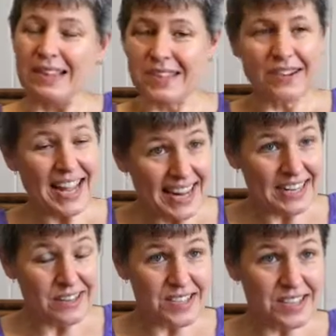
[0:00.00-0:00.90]
So
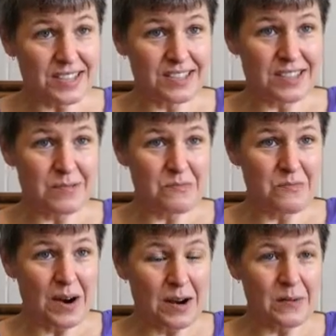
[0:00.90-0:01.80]
again, here's a
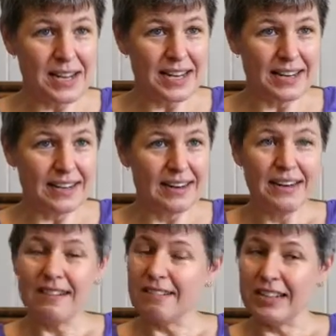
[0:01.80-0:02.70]
system where we can
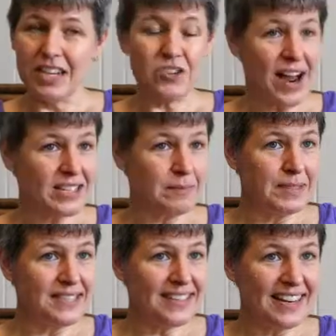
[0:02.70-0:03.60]
really
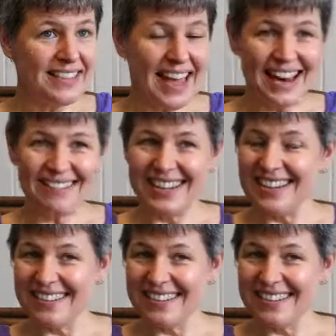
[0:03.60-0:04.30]
tractably study that.